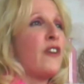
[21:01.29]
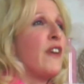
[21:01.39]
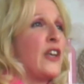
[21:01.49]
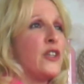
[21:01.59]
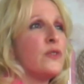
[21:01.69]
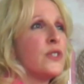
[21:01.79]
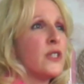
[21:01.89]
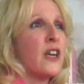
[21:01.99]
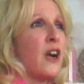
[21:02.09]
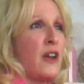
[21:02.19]
values
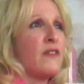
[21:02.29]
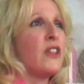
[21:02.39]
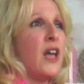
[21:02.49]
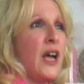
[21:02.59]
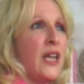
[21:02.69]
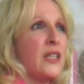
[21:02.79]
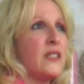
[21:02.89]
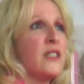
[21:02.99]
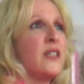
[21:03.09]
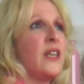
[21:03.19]
are kind of
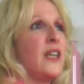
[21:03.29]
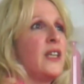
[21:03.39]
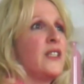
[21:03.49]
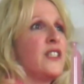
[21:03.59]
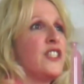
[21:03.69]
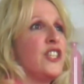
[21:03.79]
aligned, that,